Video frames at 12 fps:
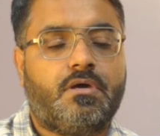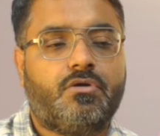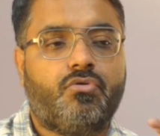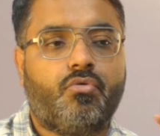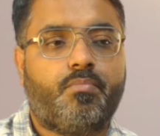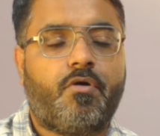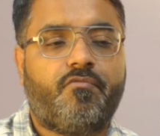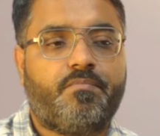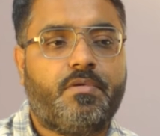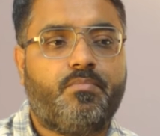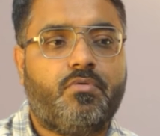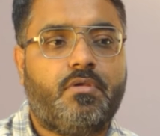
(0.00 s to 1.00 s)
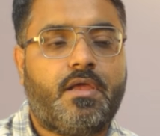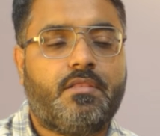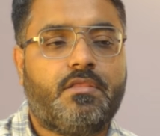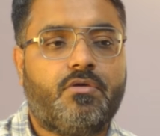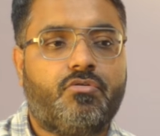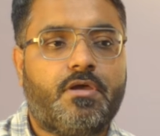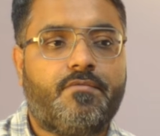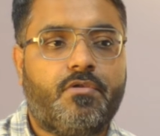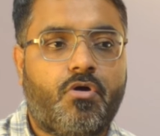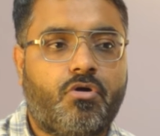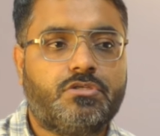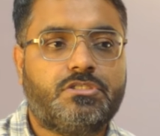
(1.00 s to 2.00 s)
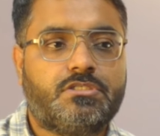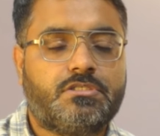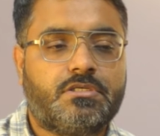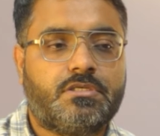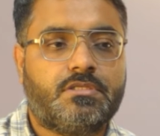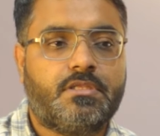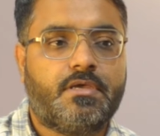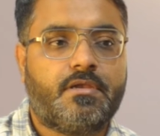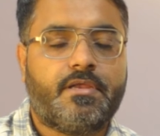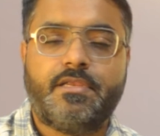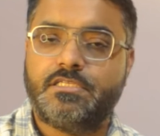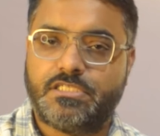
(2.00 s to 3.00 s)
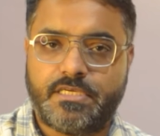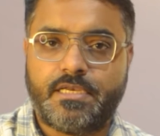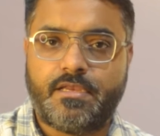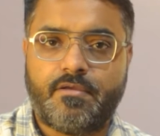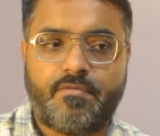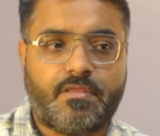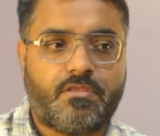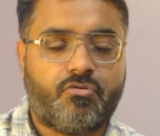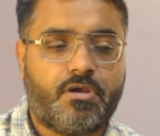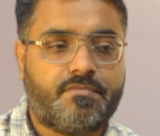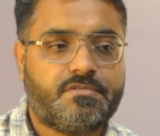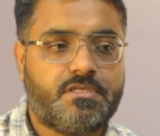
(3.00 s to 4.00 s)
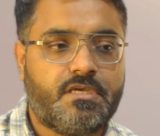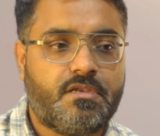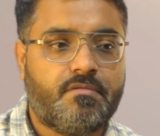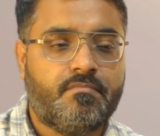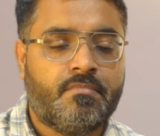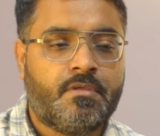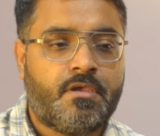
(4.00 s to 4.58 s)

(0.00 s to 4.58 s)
a group of people and they could have launched their initiative, and they could have seen